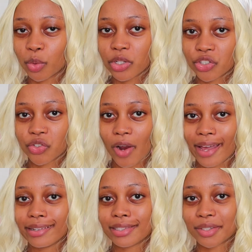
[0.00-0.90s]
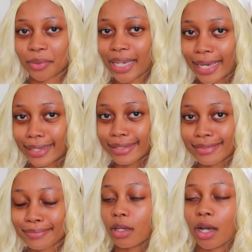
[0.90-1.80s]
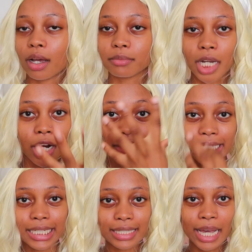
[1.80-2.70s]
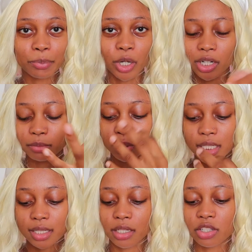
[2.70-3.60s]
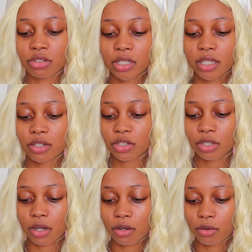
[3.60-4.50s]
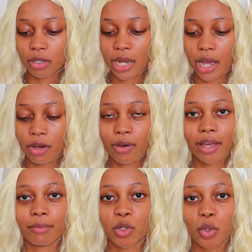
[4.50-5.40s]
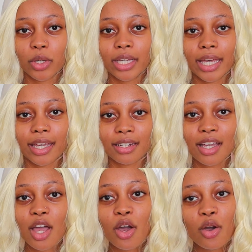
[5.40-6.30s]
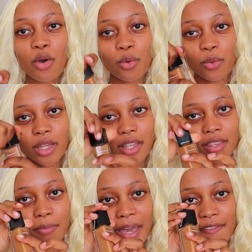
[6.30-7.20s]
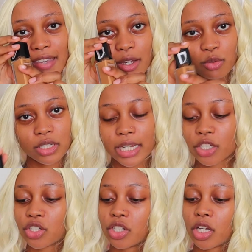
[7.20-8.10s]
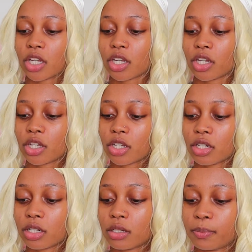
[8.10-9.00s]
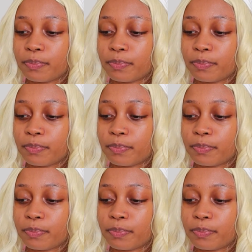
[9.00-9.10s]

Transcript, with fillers: moisturize, okay? Um, I already did that part, plus sunscreen, so now I'm going in with my foundation.